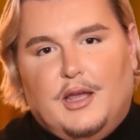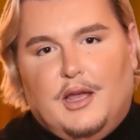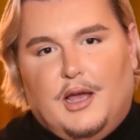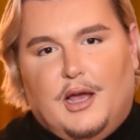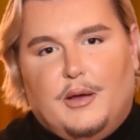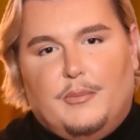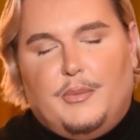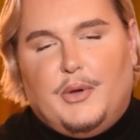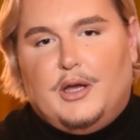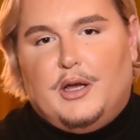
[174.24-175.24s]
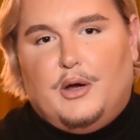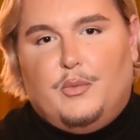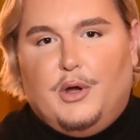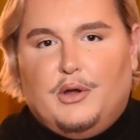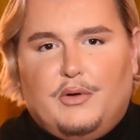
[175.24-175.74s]
Um, but our
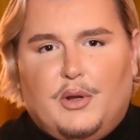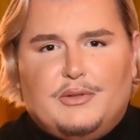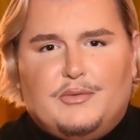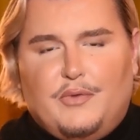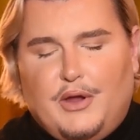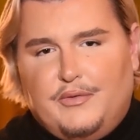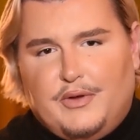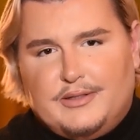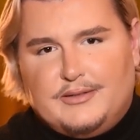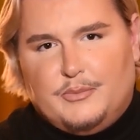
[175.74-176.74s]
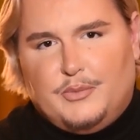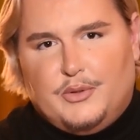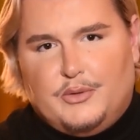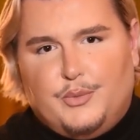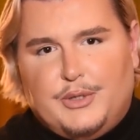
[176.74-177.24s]
workflow is very, very
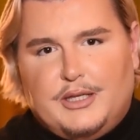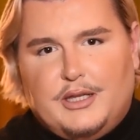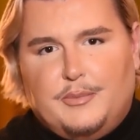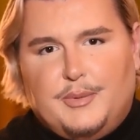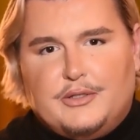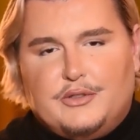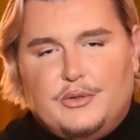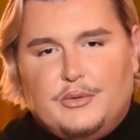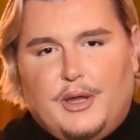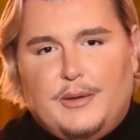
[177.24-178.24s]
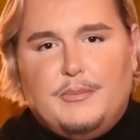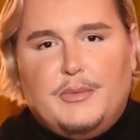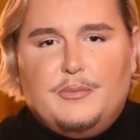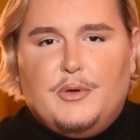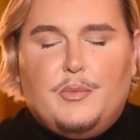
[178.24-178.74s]
simple. We keep it to a
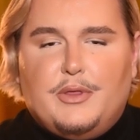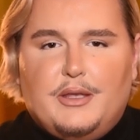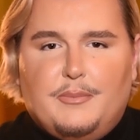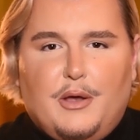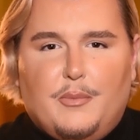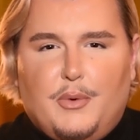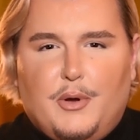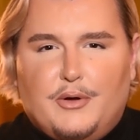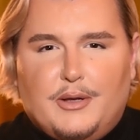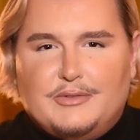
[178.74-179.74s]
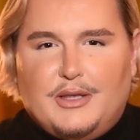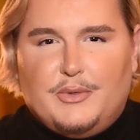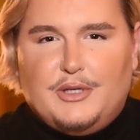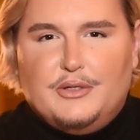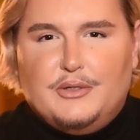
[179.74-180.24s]
minimum with the amount of programs that
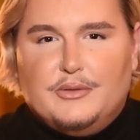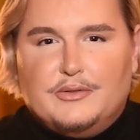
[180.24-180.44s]
we use.